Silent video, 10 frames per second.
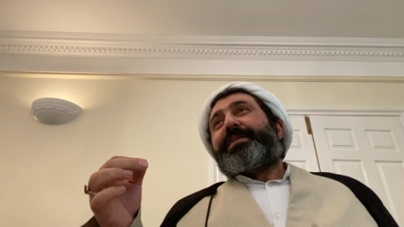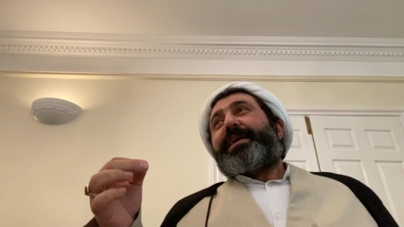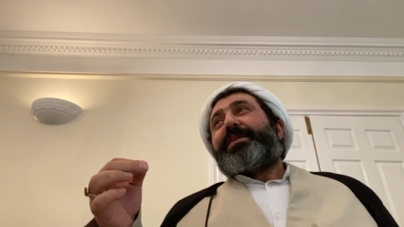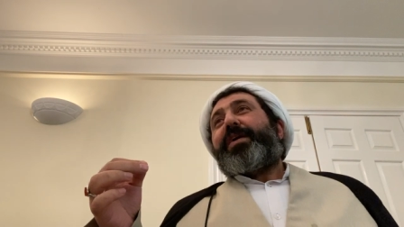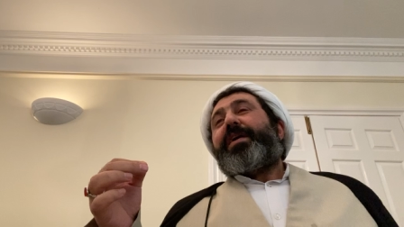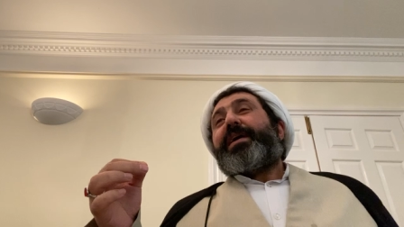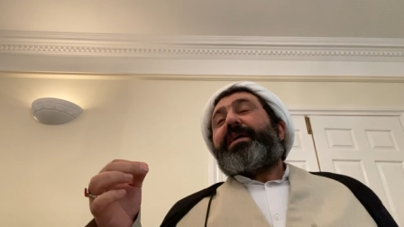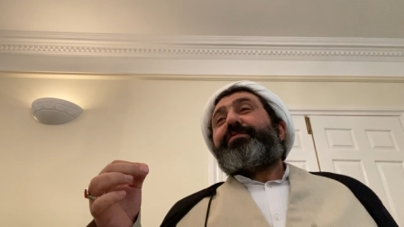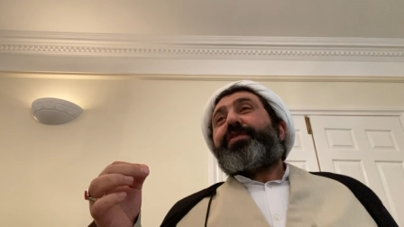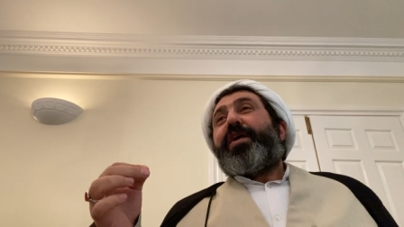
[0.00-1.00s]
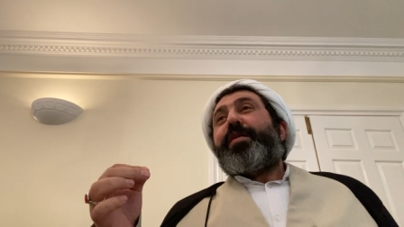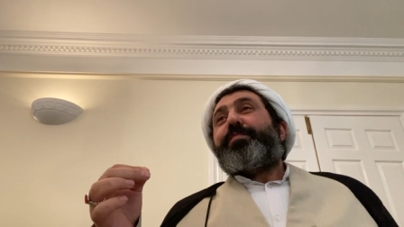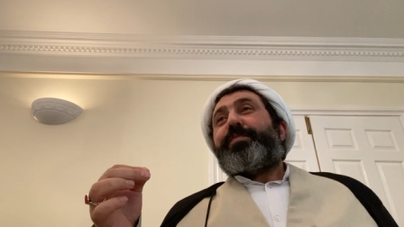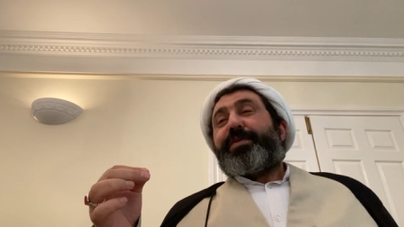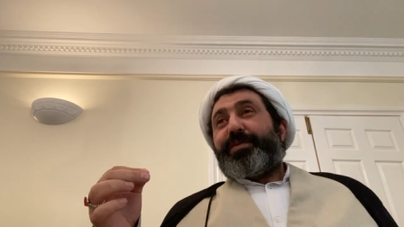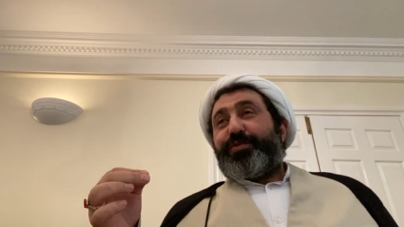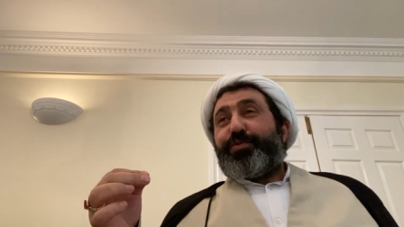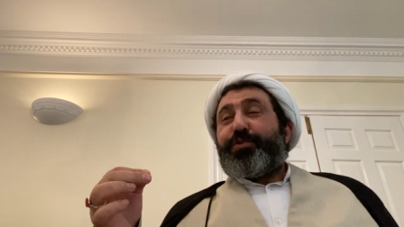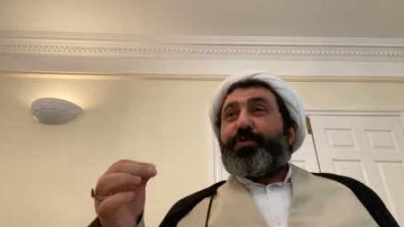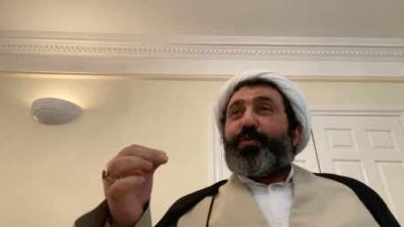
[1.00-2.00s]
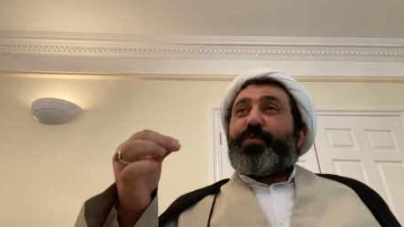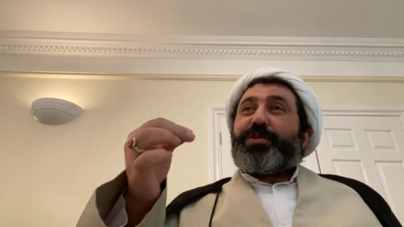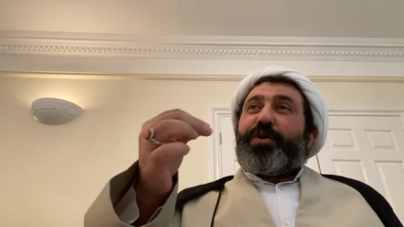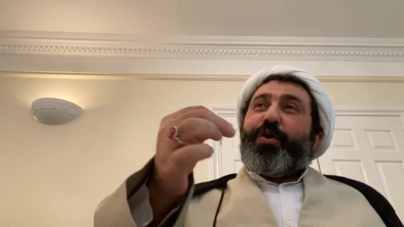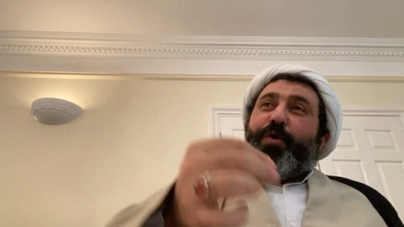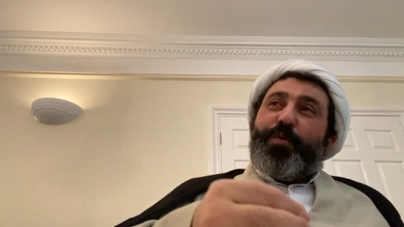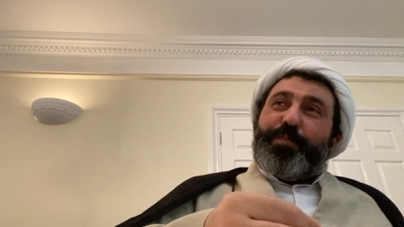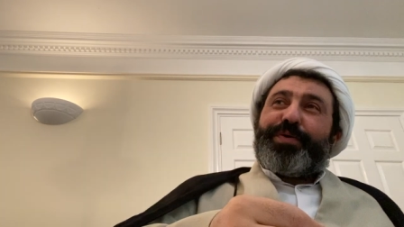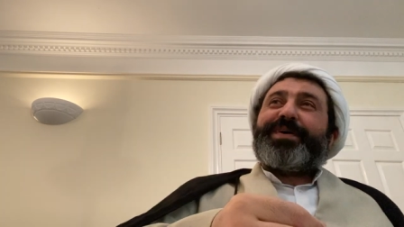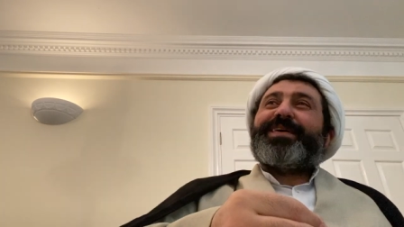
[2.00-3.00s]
that I have come to you with hope